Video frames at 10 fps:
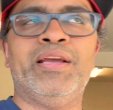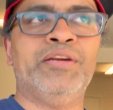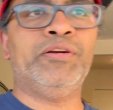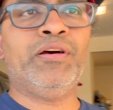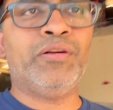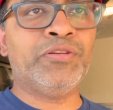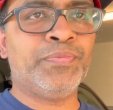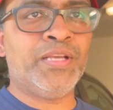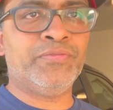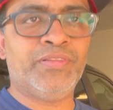Android Auto
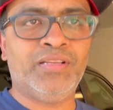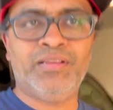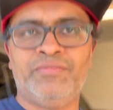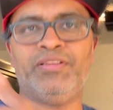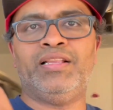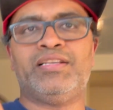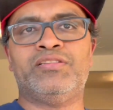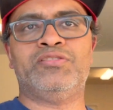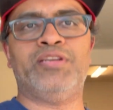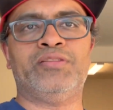space for the
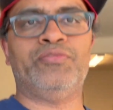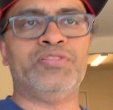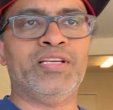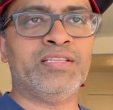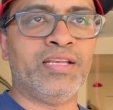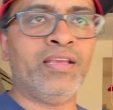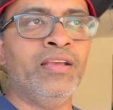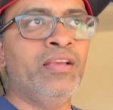Lexus GX 460.